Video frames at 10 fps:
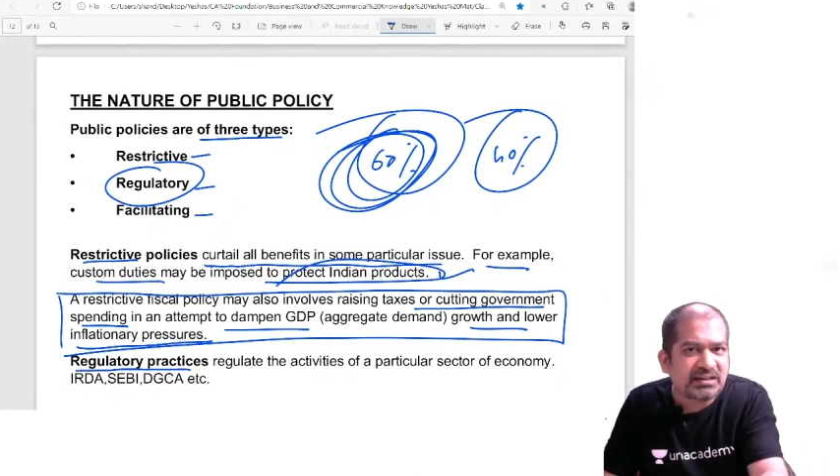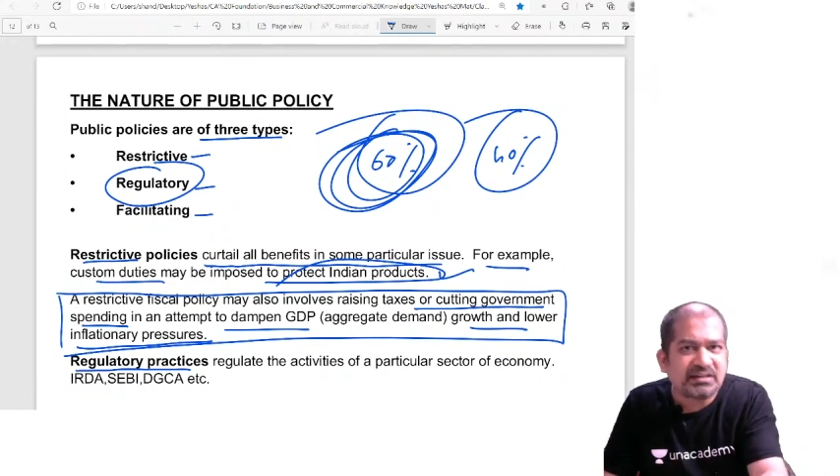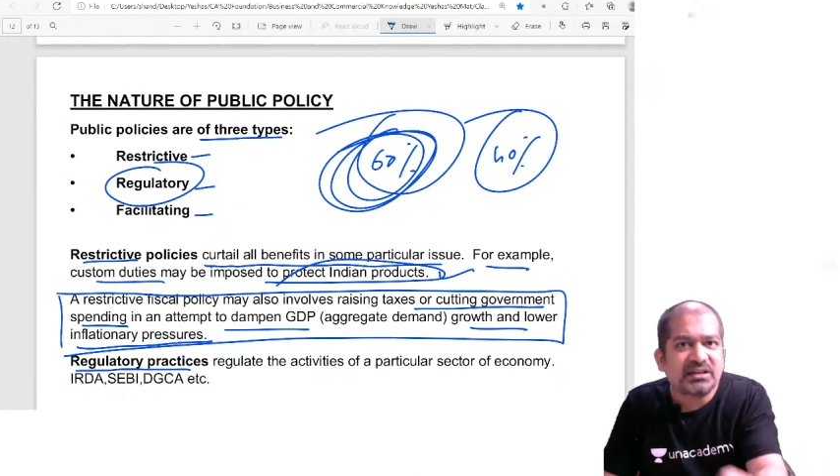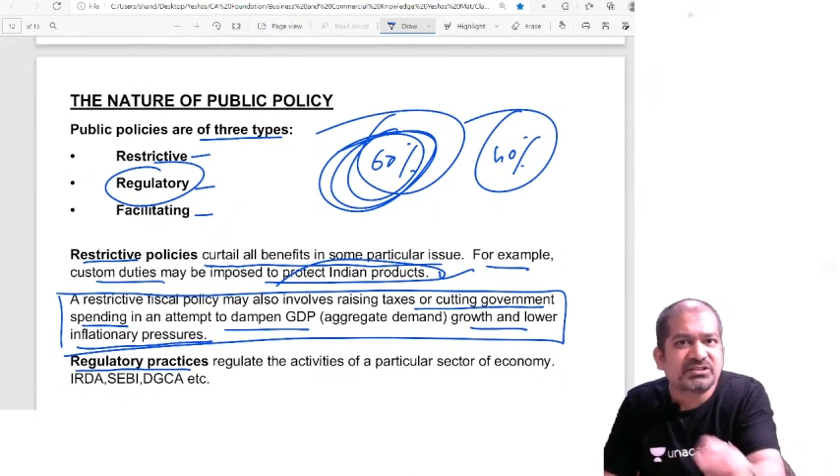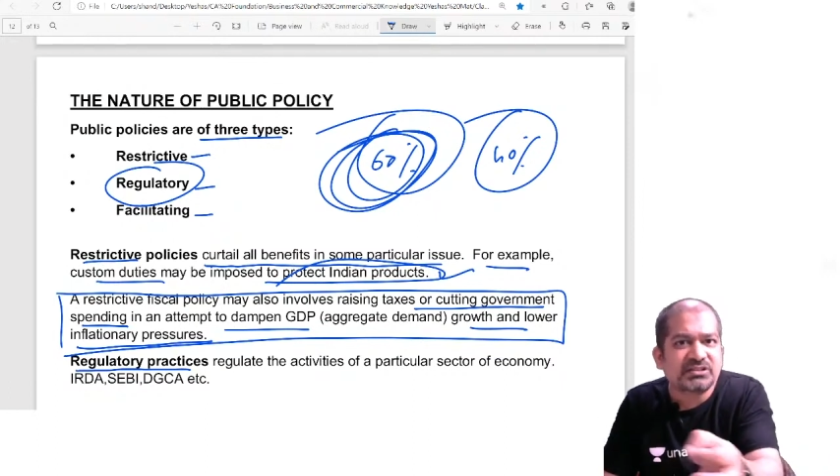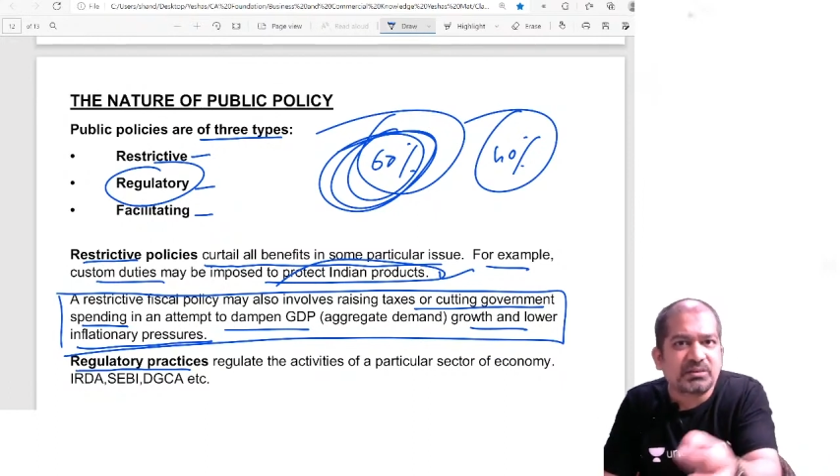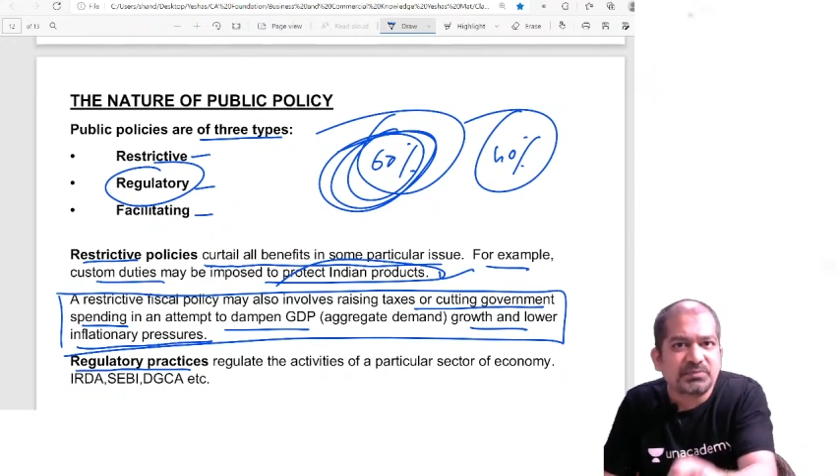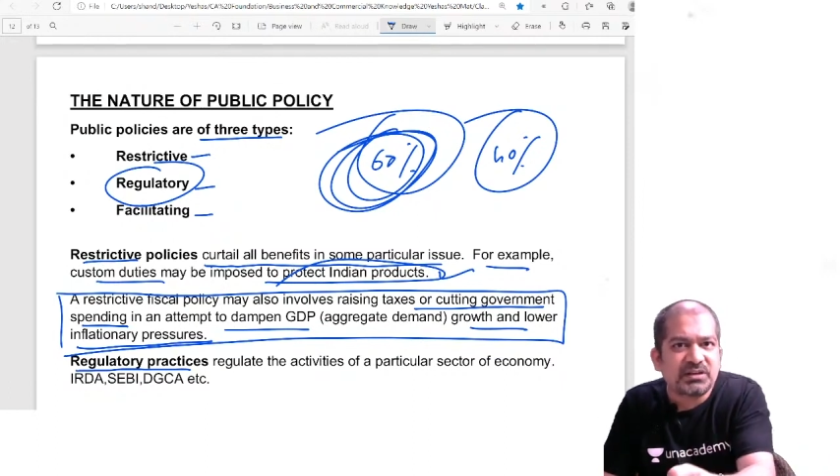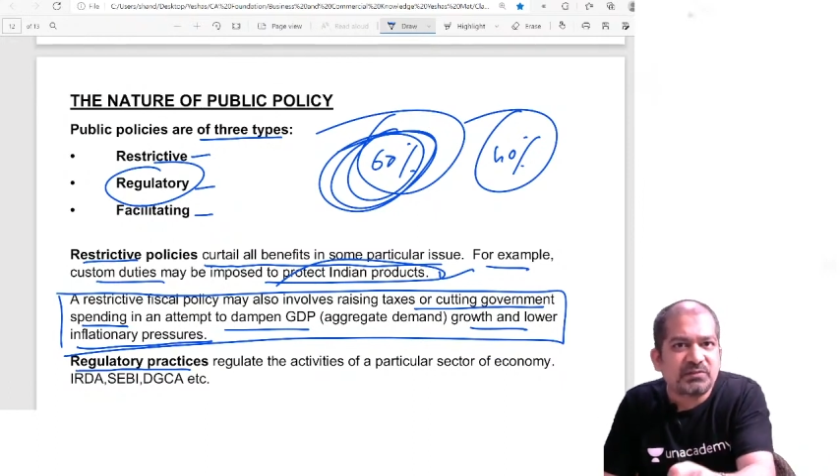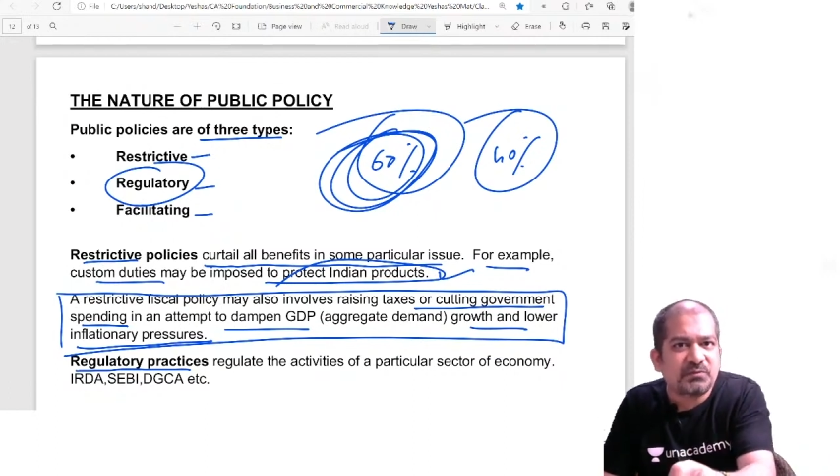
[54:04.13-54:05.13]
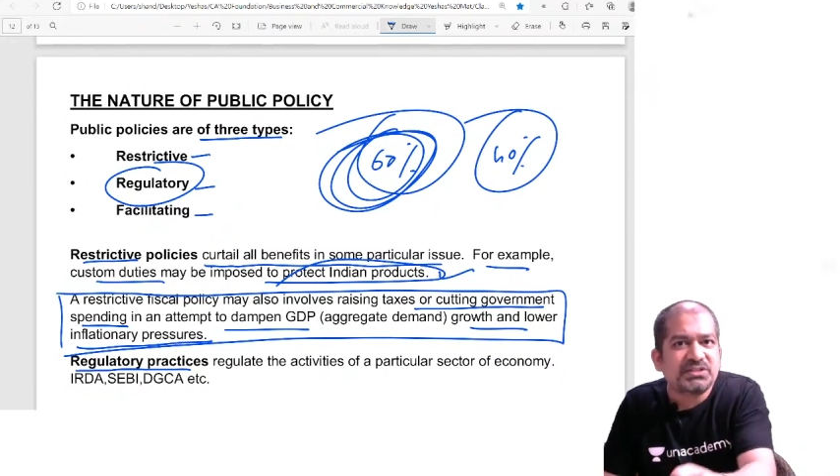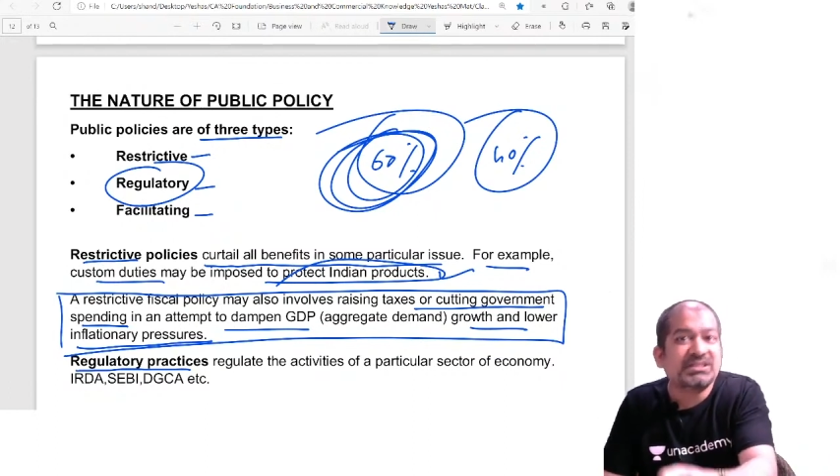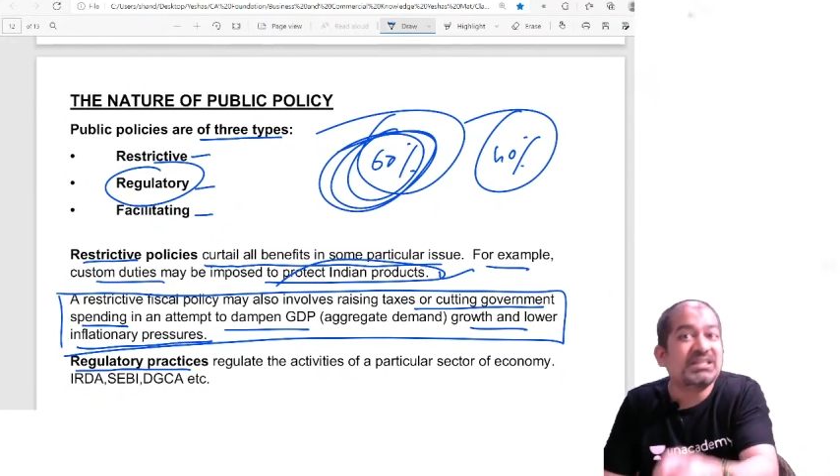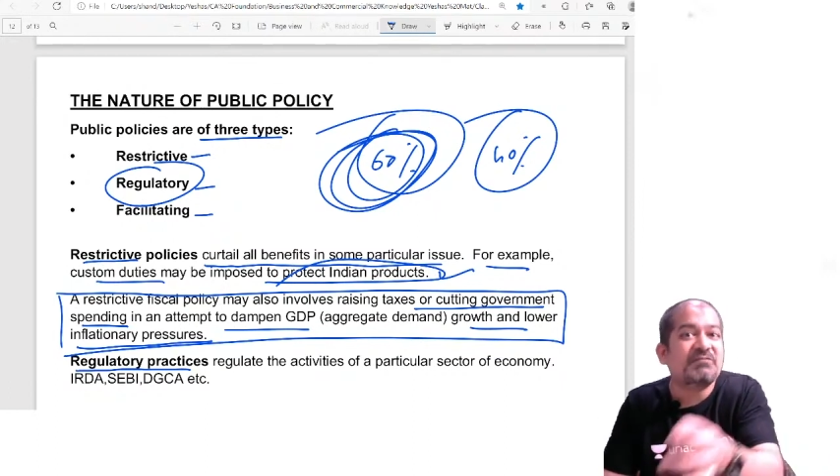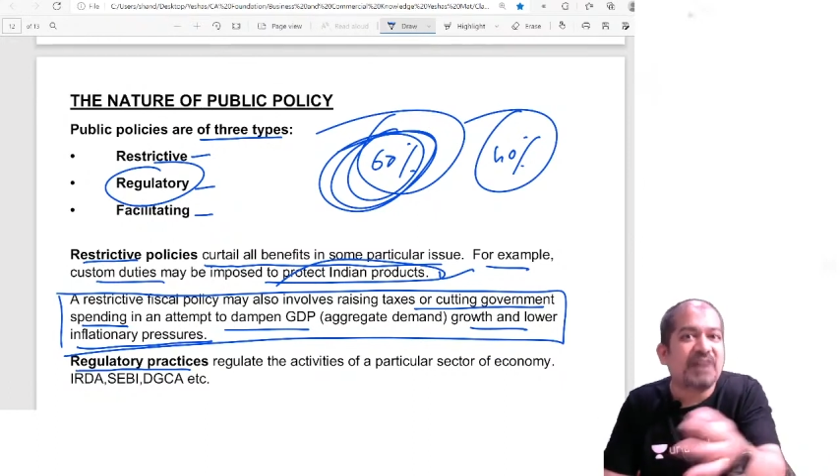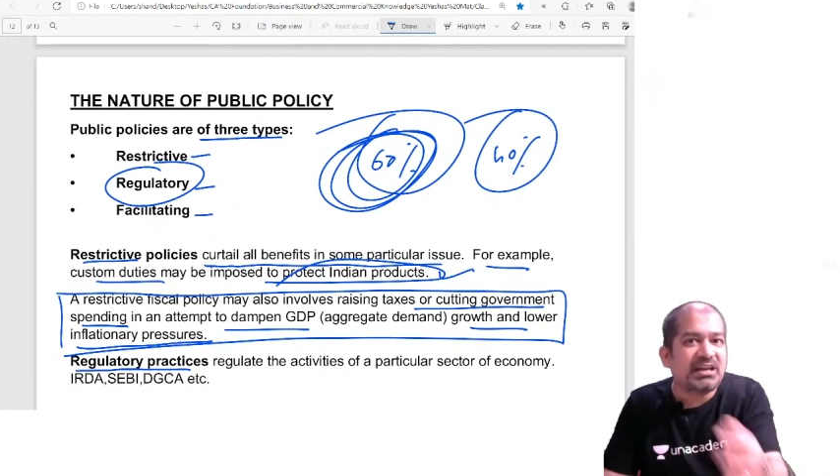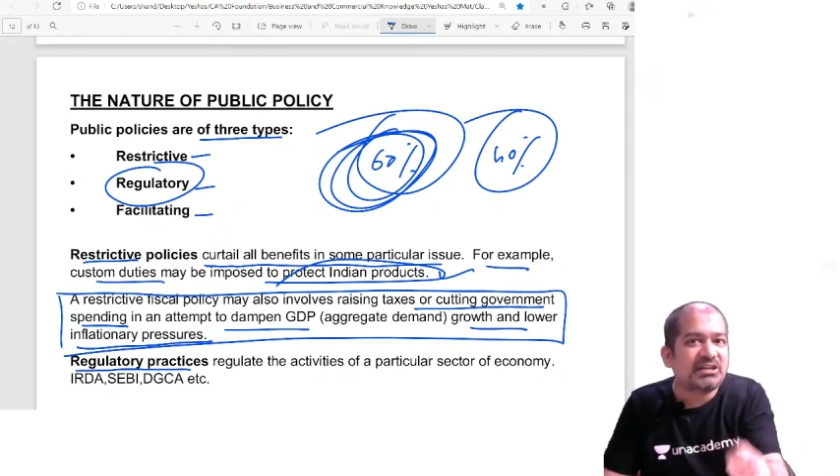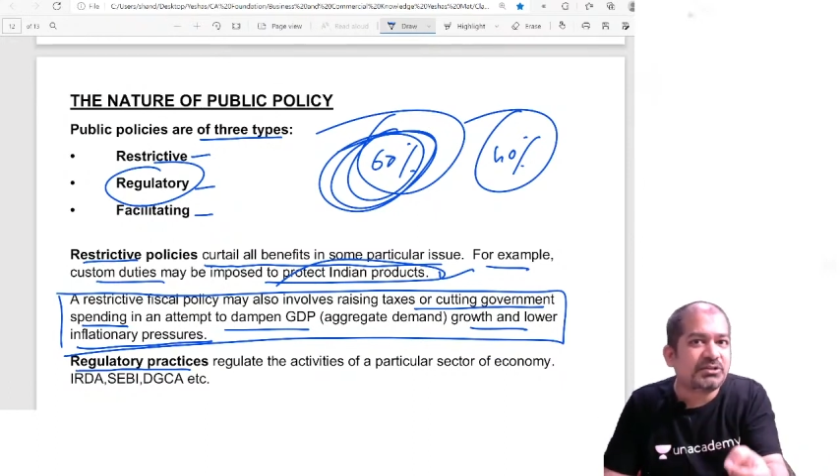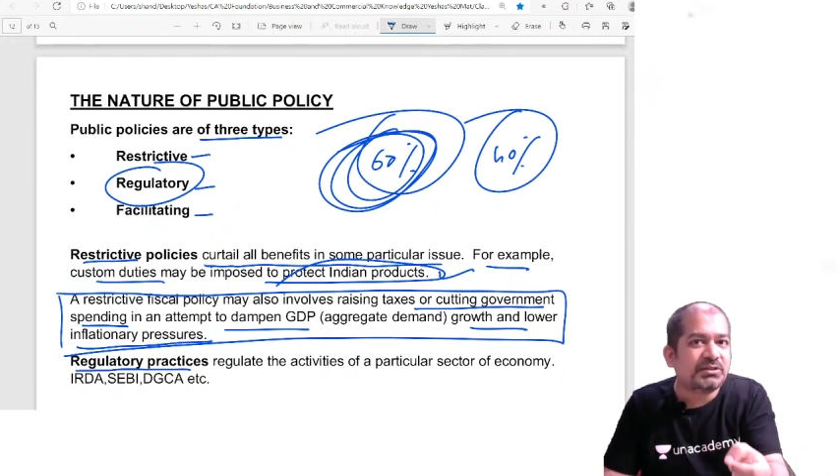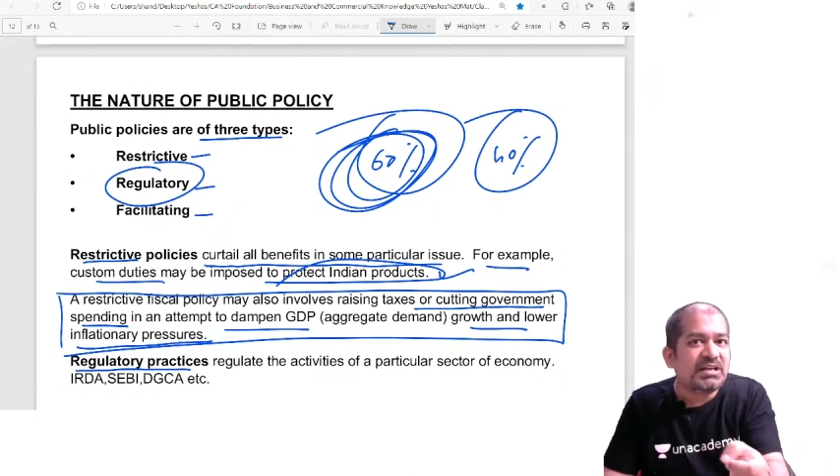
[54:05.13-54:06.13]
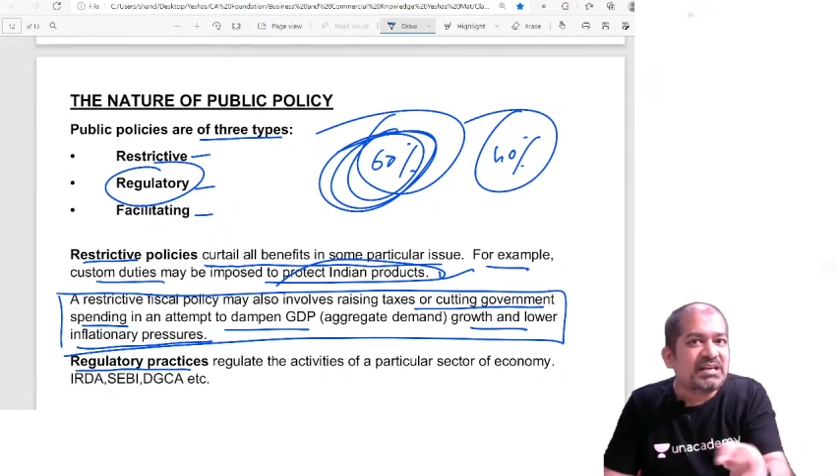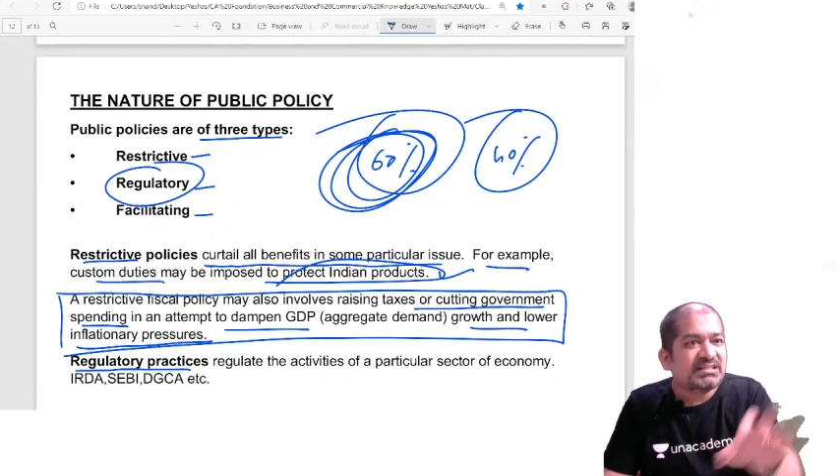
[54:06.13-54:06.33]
it does something which is in violation,